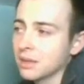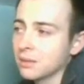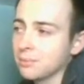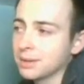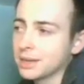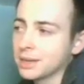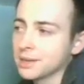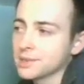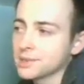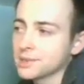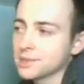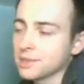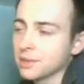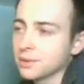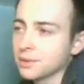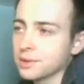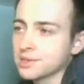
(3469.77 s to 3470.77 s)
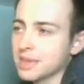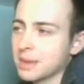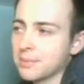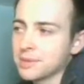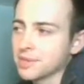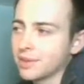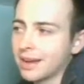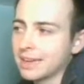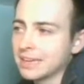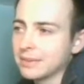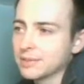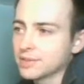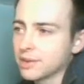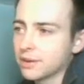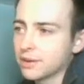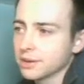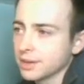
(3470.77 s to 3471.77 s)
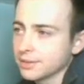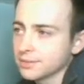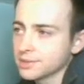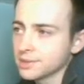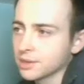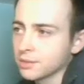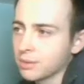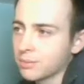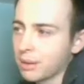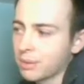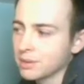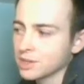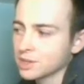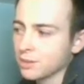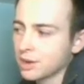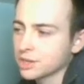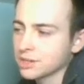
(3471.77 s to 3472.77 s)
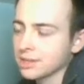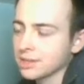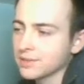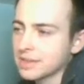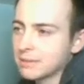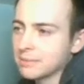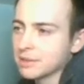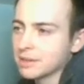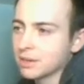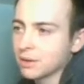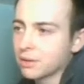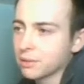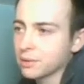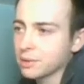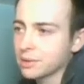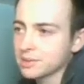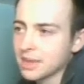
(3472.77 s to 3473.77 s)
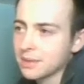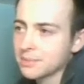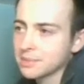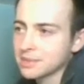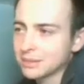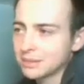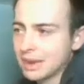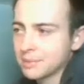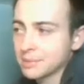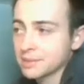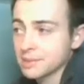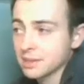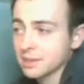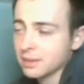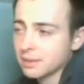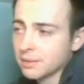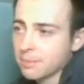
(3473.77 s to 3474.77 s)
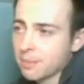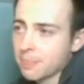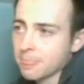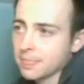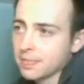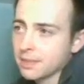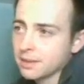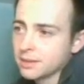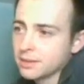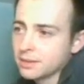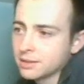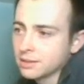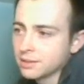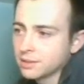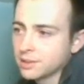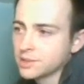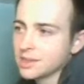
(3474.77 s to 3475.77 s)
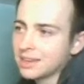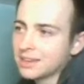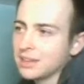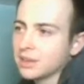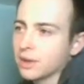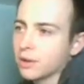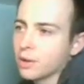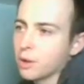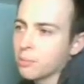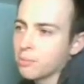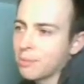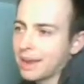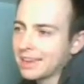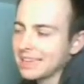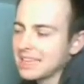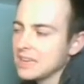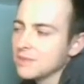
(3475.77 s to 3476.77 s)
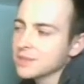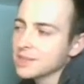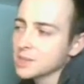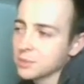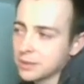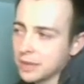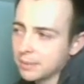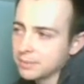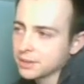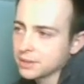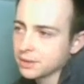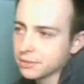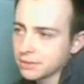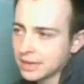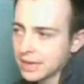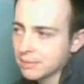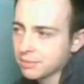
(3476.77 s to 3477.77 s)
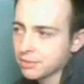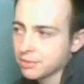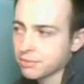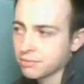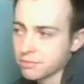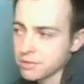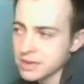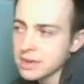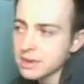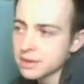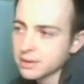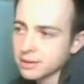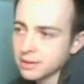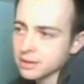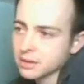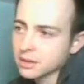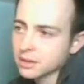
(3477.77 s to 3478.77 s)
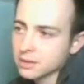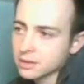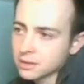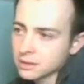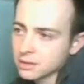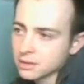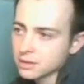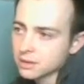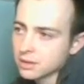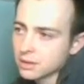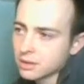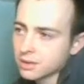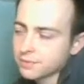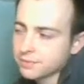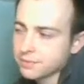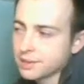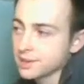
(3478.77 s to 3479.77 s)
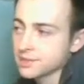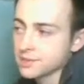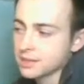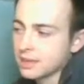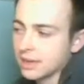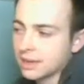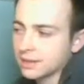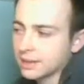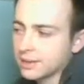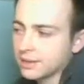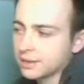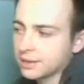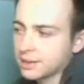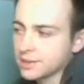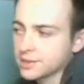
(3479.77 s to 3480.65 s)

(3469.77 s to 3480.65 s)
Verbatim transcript: because the Lucas game still hadn't even started yet. So we probably just watch the end of this game and then go to the Lucas game and see what happens there. Looks like Nikoko might even this one up and go to a game 3. Because, yeah, like I